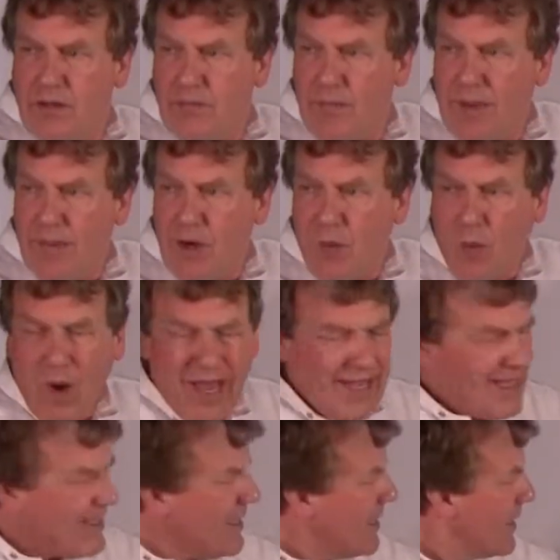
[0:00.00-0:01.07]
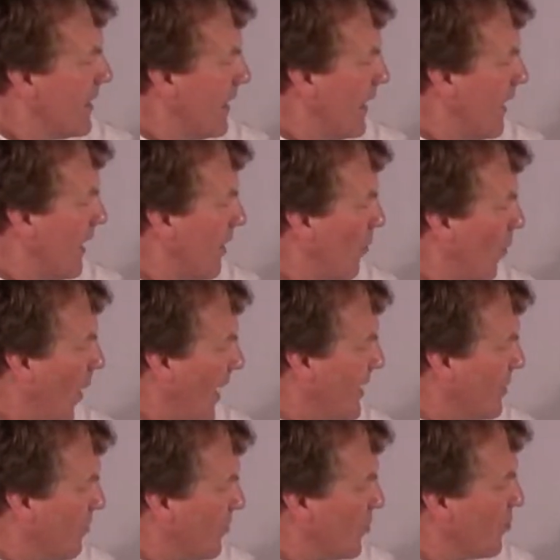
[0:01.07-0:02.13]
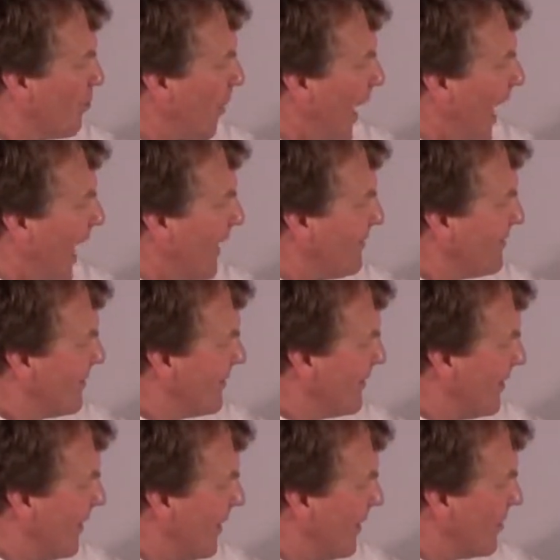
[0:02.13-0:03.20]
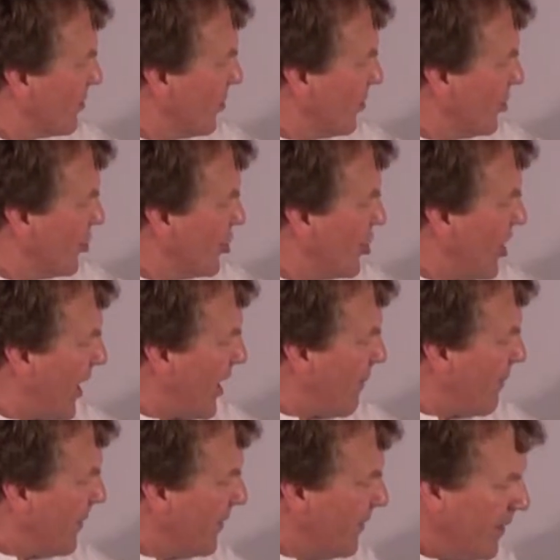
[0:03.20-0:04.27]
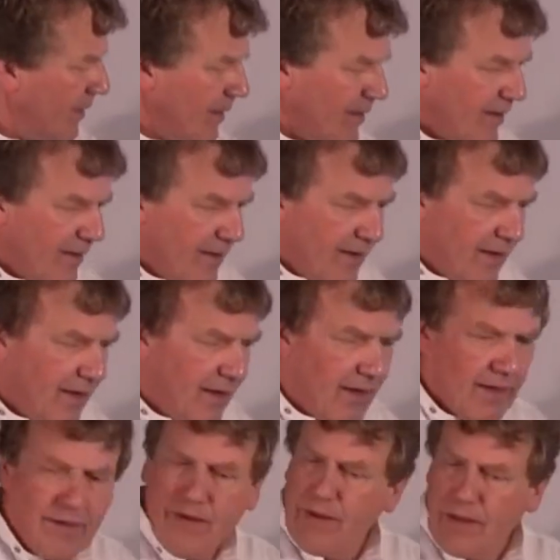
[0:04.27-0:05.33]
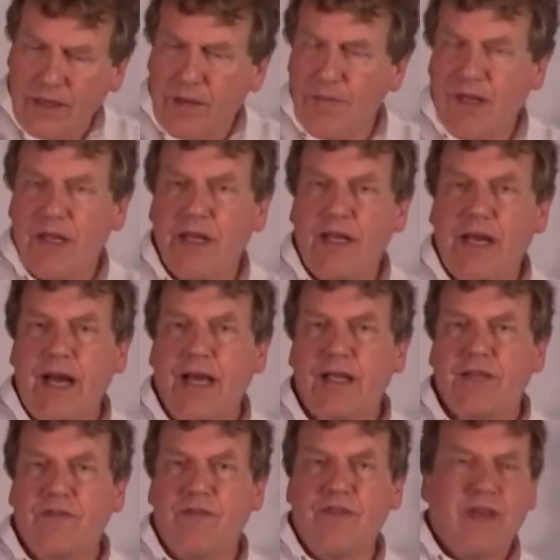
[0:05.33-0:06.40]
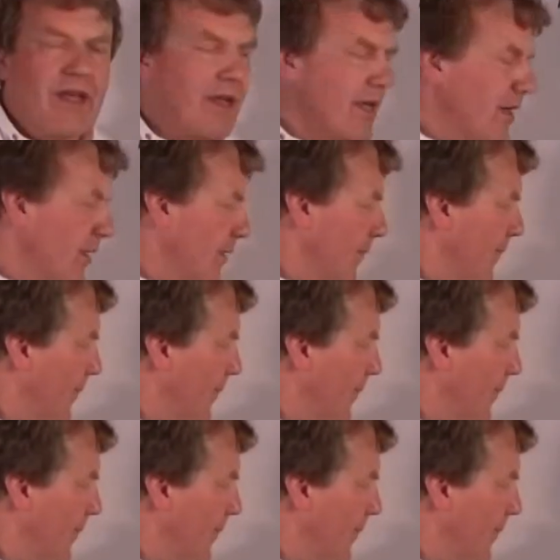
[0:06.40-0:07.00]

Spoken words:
Maybe a white spot, a certain shape. Can be any kind of thing here,